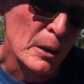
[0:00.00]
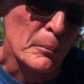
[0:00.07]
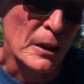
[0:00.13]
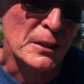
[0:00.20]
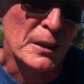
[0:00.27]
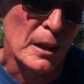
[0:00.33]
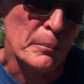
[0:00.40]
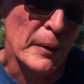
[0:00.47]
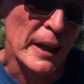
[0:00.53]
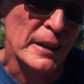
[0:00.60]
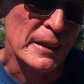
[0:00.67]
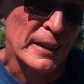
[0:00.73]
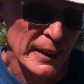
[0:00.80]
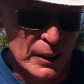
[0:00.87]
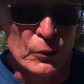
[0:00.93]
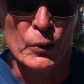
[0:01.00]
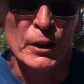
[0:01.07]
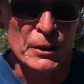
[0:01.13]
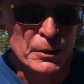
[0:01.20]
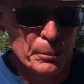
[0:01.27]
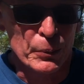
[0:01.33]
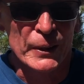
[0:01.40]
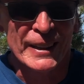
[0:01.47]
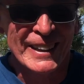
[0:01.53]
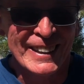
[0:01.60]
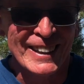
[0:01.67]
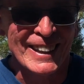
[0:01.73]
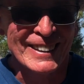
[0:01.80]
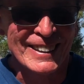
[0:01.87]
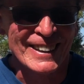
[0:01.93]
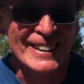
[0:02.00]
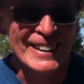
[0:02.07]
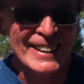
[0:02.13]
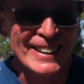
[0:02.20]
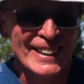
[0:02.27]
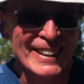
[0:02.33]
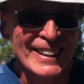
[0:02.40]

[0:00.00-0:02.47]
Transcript: you must admit, it was pretty ugly.